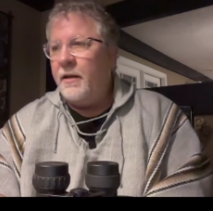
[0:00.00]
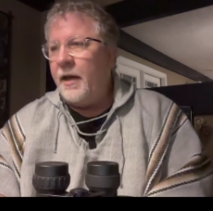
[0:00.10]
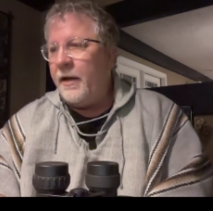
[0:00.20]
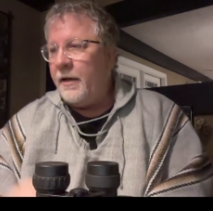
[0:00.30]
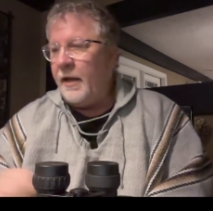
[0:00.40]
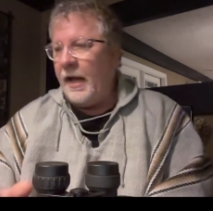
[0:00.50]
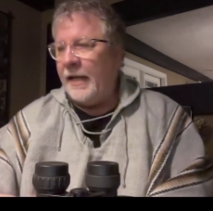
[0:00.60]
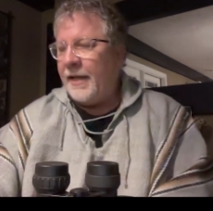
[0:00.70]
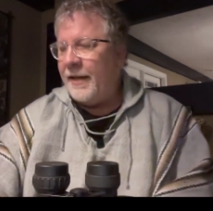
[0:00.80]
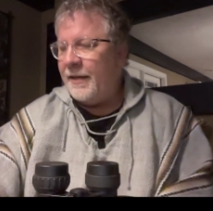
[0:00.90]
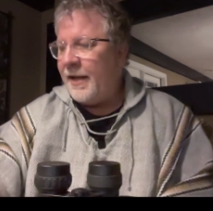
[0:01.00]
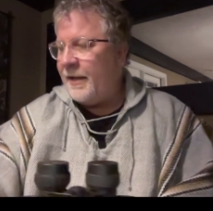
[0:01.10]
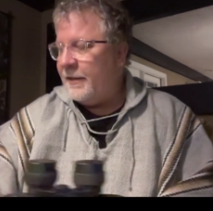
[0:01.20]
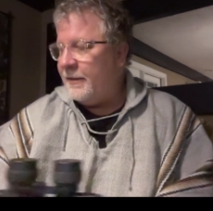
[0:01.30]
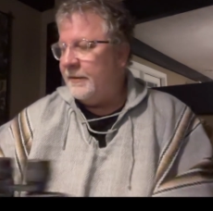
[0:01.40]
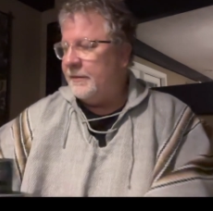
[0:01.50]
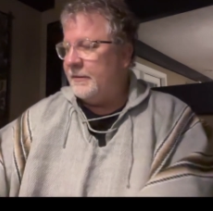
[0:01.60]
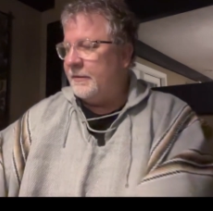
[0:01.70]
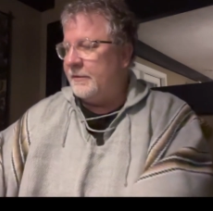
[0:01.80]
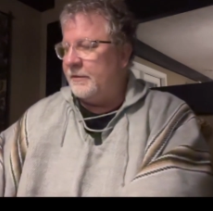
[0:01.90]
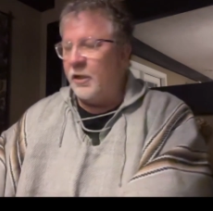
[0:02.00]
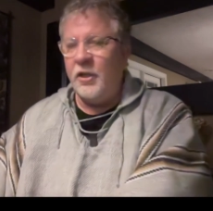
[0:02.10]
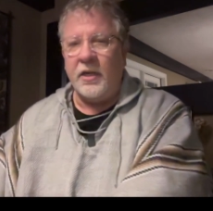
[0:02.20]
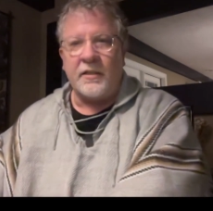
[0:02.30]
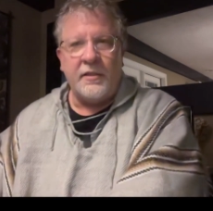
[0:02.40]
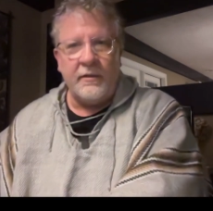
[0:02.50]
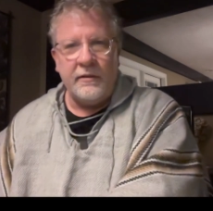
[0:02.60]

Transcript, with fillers: And I kind of got hooked